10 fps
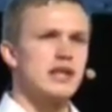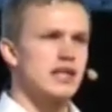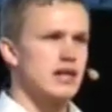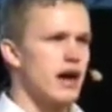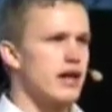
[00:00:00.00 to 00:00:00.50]
and
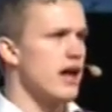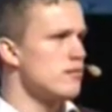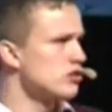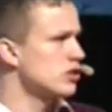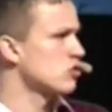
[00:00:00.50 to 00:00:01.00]
said, hi,
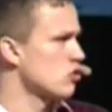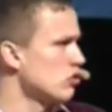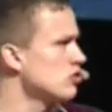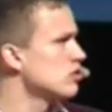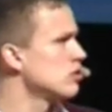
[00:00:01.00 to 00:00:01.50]
I'm on this
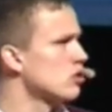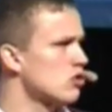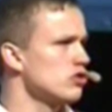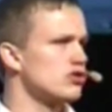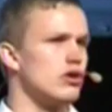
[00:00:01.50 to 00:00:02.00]

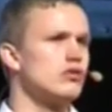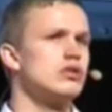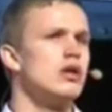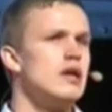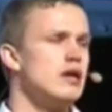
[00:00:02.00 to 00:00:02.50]
crossroads.
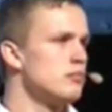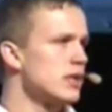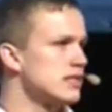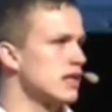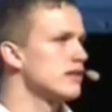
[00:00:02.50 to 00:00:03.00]

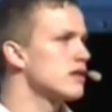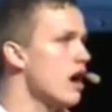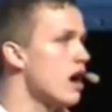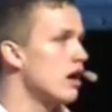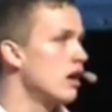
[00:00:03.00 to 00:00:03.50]
Please send the
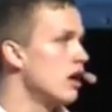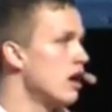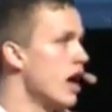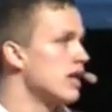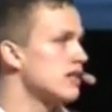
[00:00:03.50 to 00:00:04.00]
car.
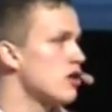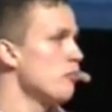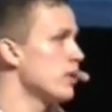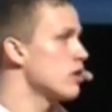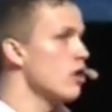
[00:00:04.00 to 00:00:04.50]
And the
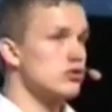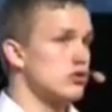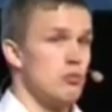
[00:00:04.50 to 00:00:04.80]
company goes,